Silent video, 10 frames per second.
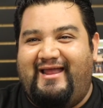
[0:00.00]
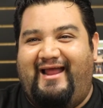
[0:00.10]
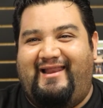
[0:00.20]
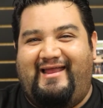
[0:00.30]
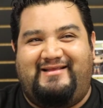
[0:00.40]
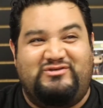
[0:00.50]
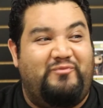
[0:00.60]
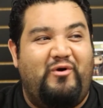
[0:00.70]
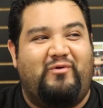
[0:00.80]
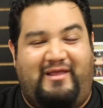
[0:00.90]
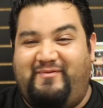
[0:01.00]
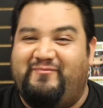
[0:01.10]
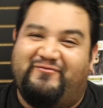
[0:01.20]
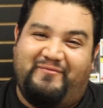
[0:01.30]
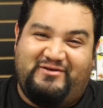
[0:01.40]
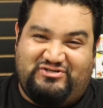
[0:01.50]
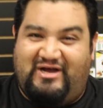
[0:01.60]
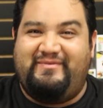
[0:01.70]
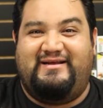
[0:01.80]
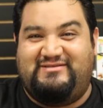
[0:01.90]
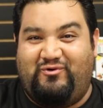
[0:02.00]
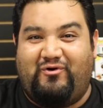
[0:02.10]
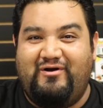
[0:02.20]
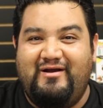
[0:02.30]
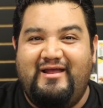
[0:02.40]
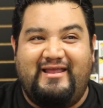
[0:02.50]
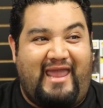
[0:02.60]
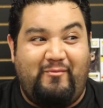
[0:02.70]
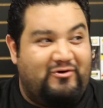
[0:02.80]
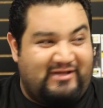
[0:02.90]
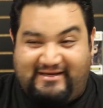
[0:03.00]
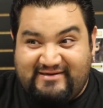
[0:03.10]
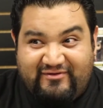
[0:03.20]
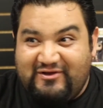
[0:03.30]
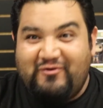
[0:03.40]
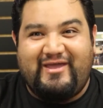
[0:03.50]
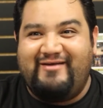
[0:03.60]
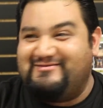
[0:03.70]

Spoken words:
and like to the point where like people from the shop next door came over like, is everything okay?